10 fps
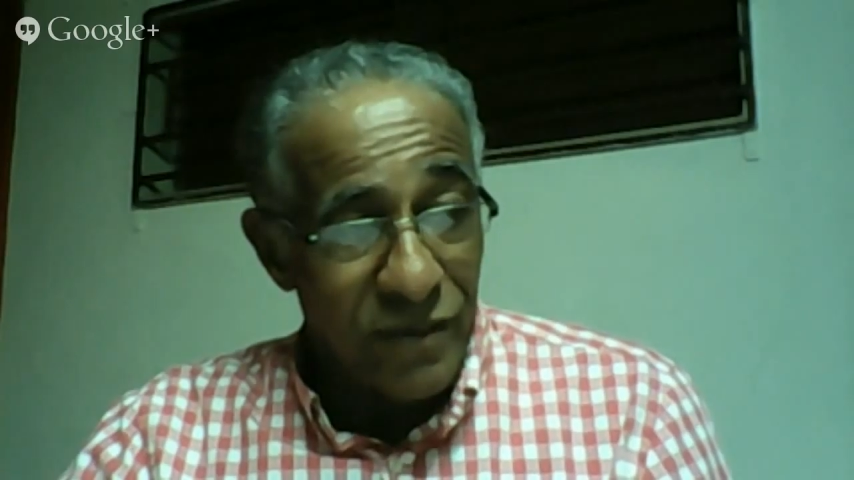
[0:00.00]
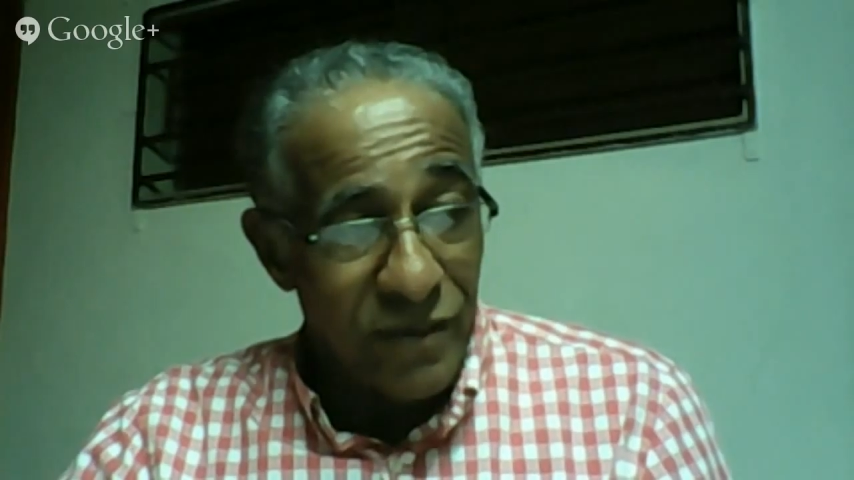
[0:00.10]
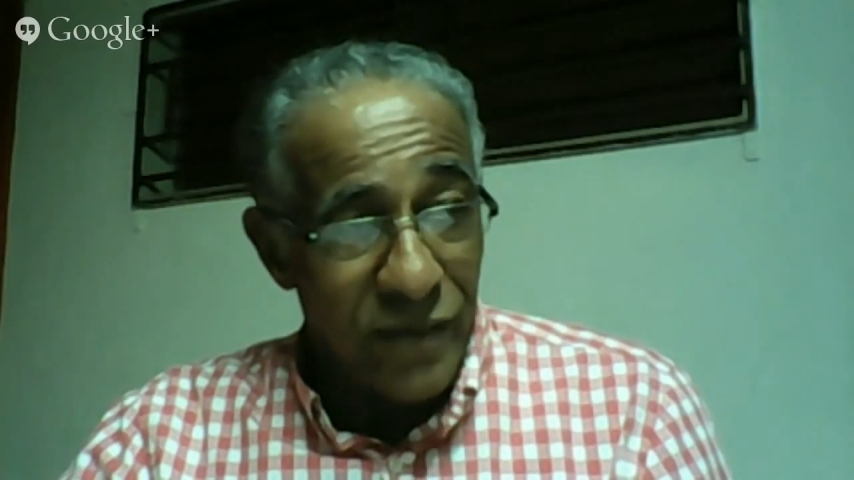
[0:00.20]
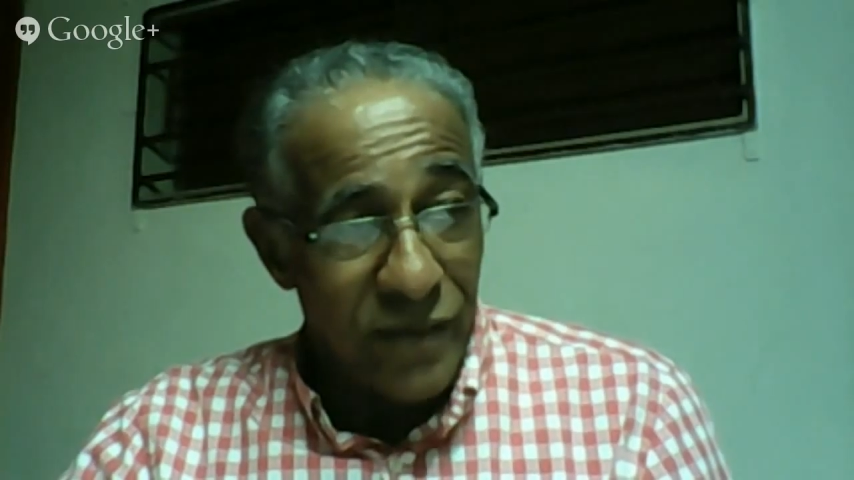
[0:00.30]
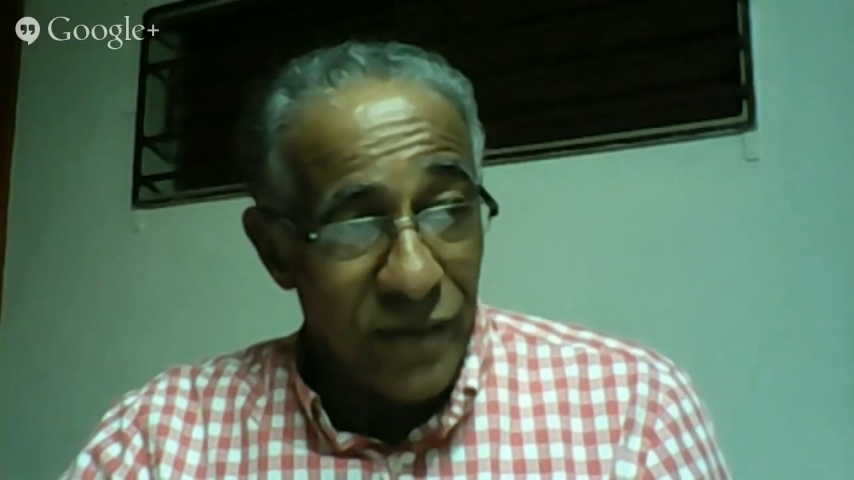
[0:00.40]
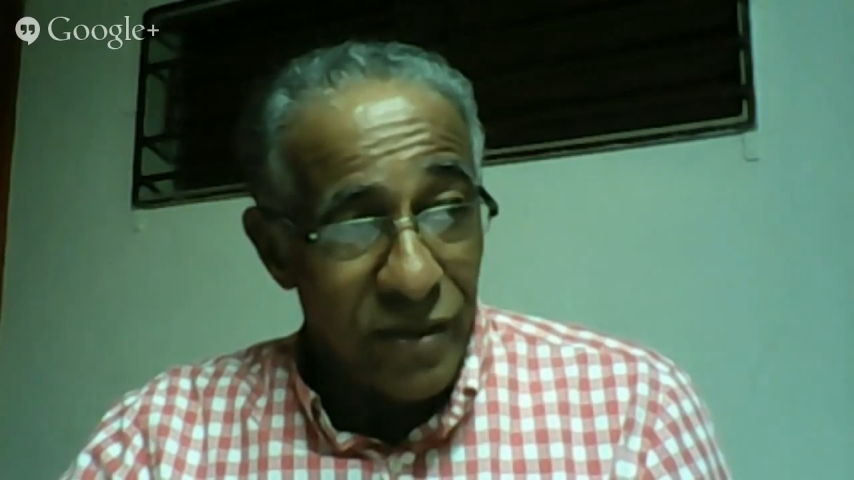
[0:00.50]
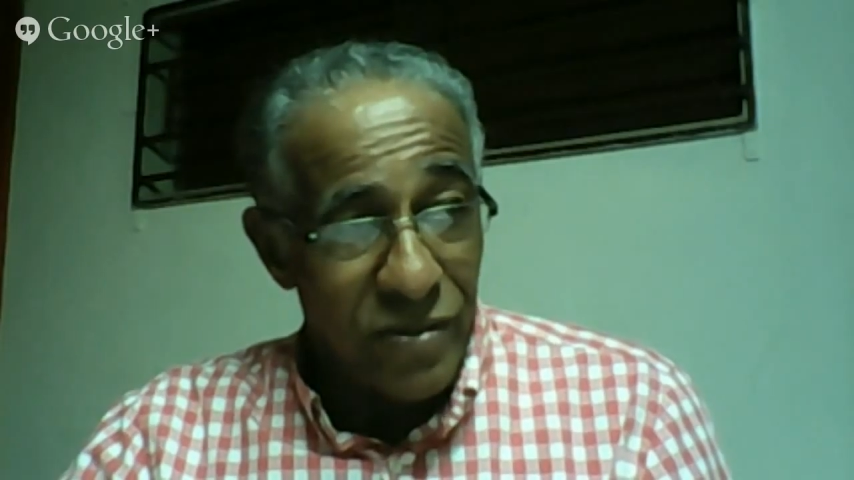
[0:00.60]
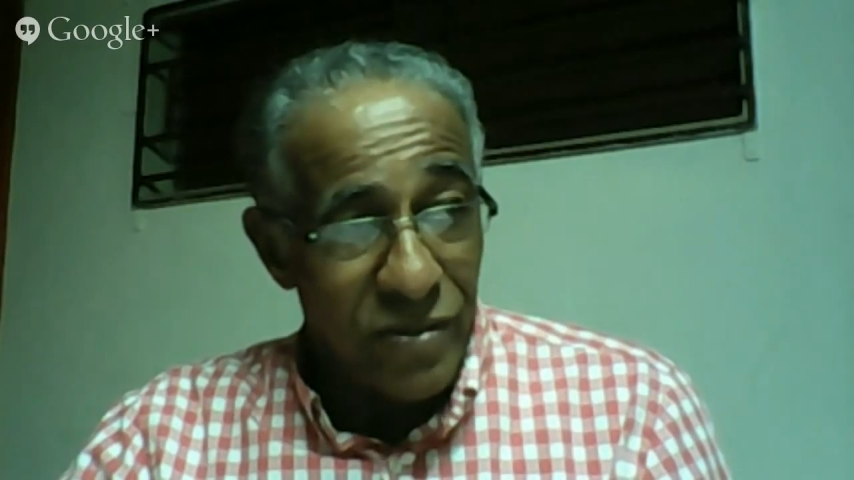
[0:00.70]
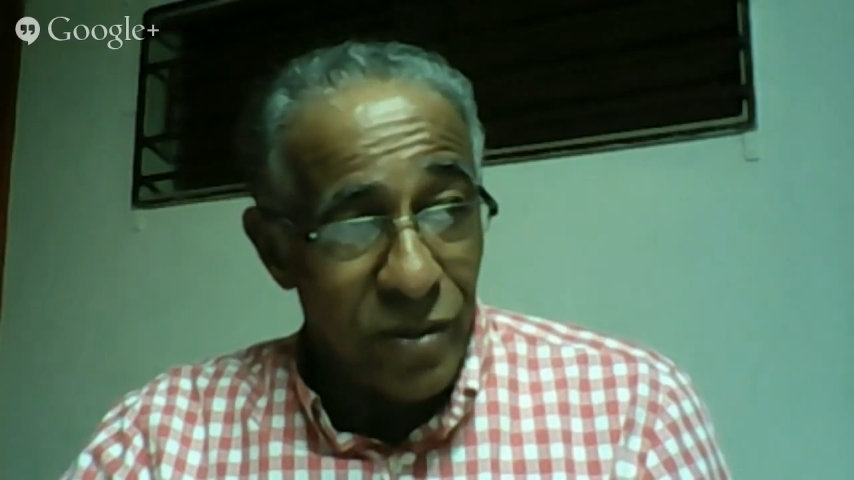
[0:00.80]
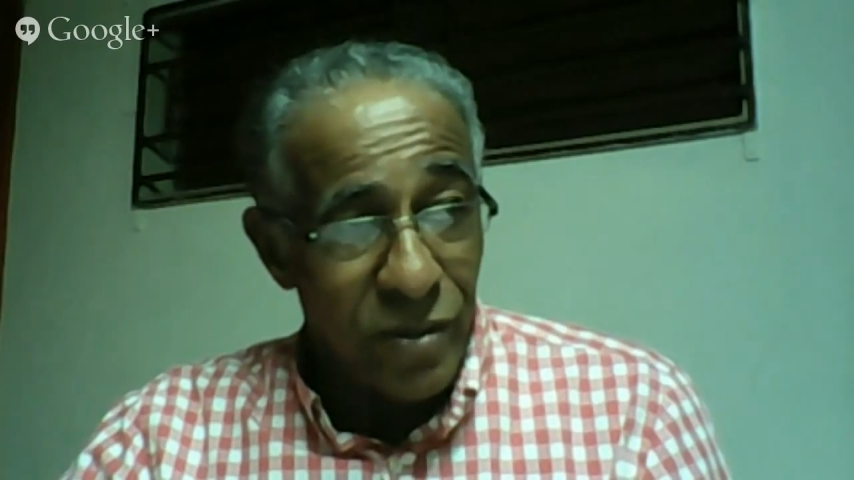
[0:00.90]
five years
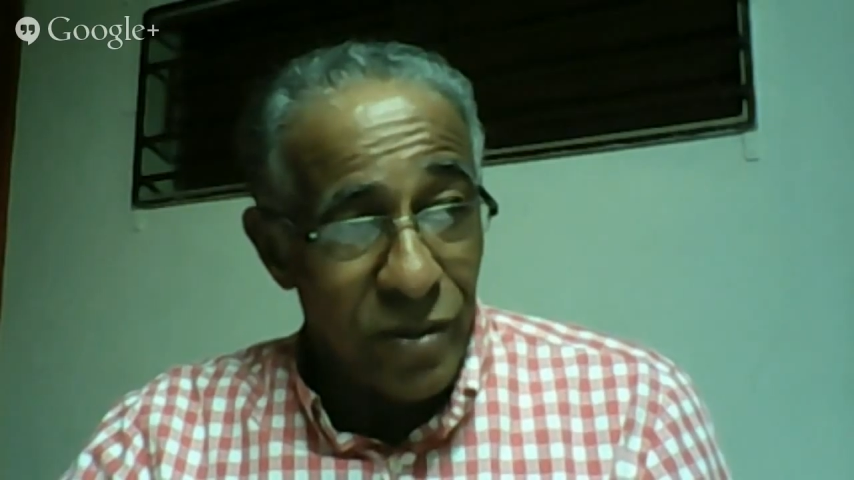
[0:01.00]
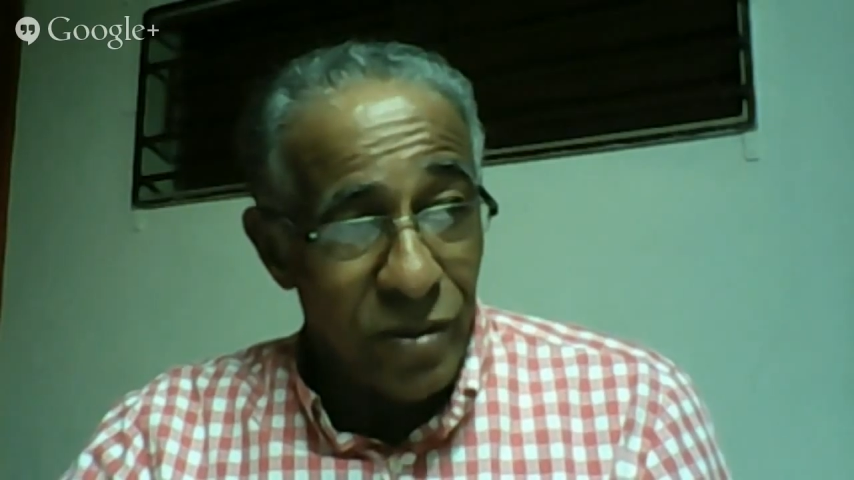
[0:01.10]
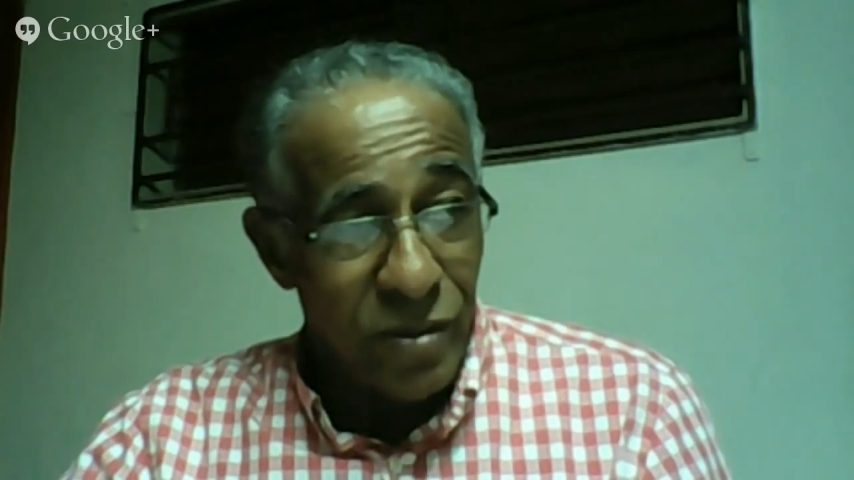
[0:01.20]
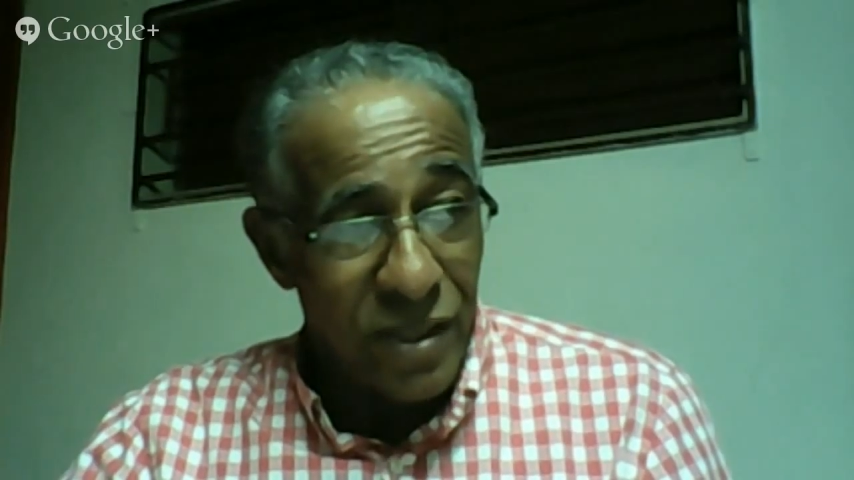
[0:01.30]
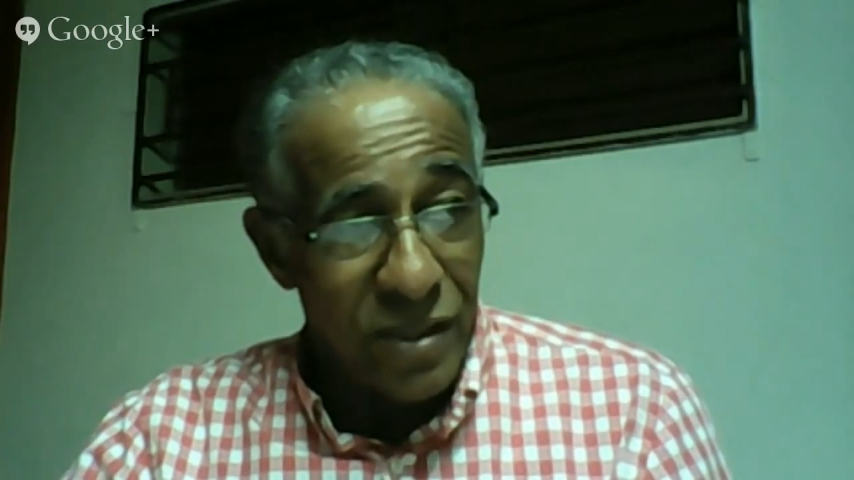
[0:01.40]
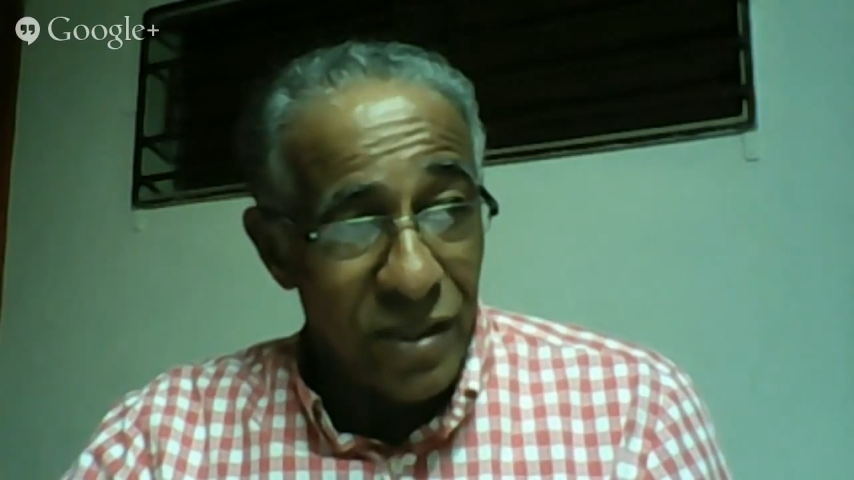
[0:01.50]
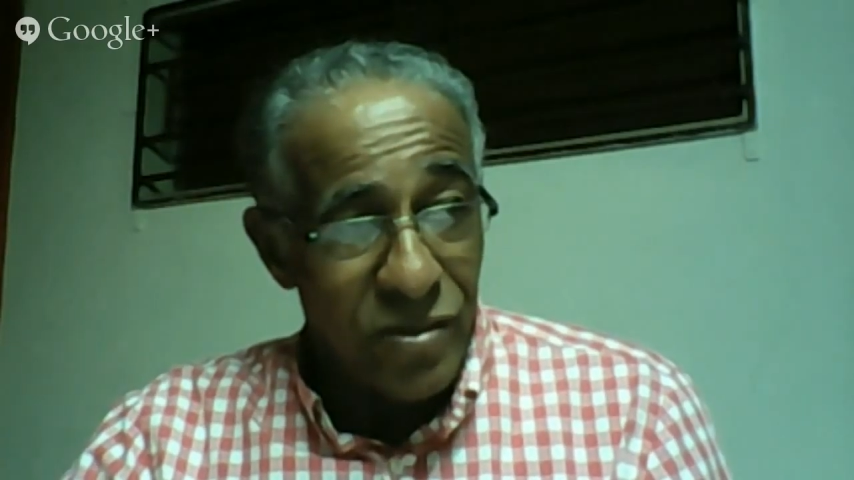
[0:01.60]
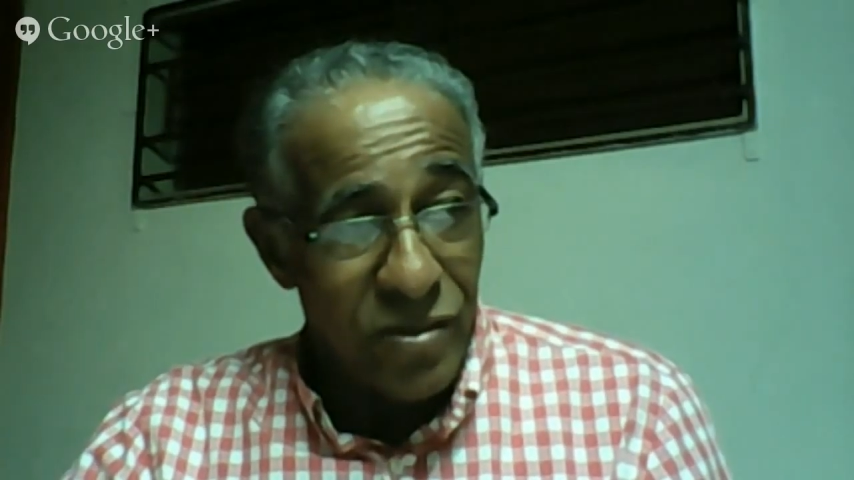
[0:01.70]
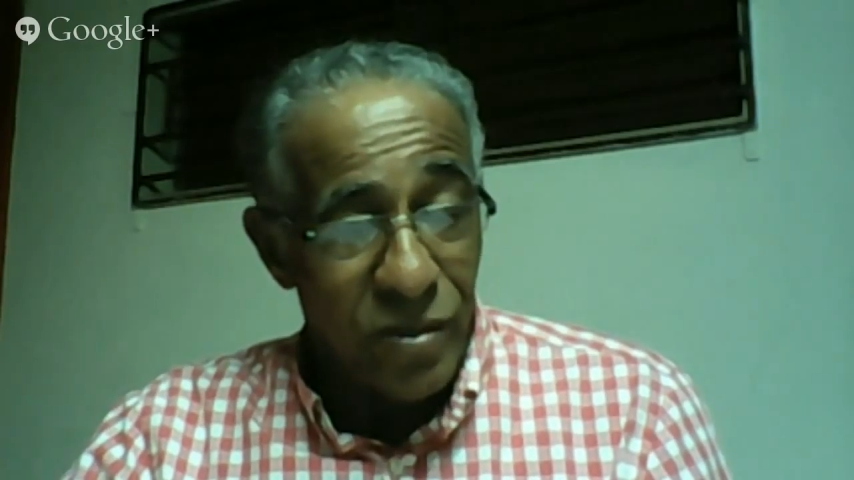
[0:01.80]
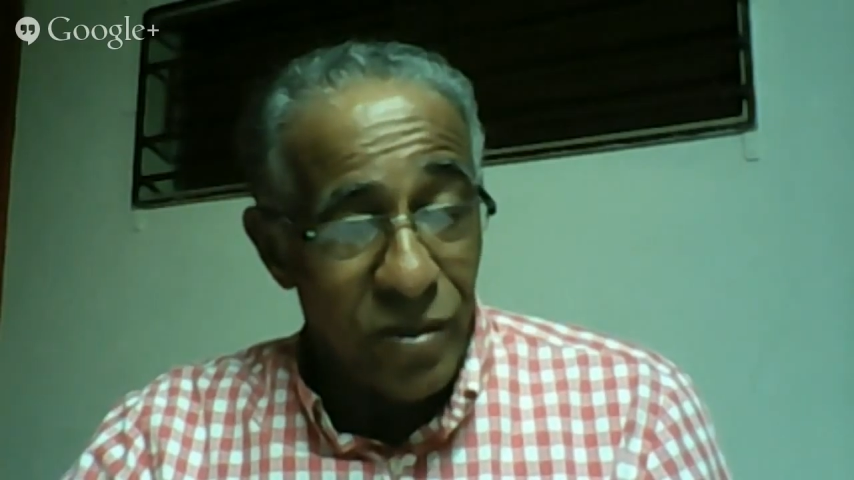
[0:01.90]
from now, ten years
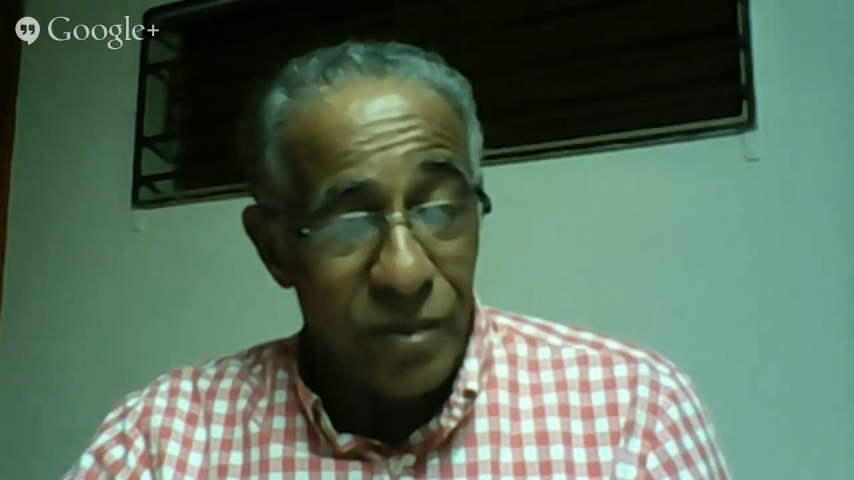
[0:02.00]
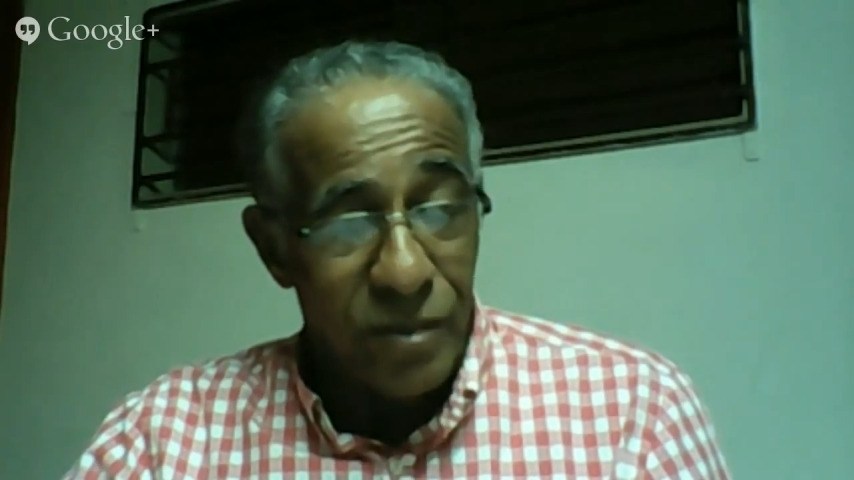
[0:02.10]
from now?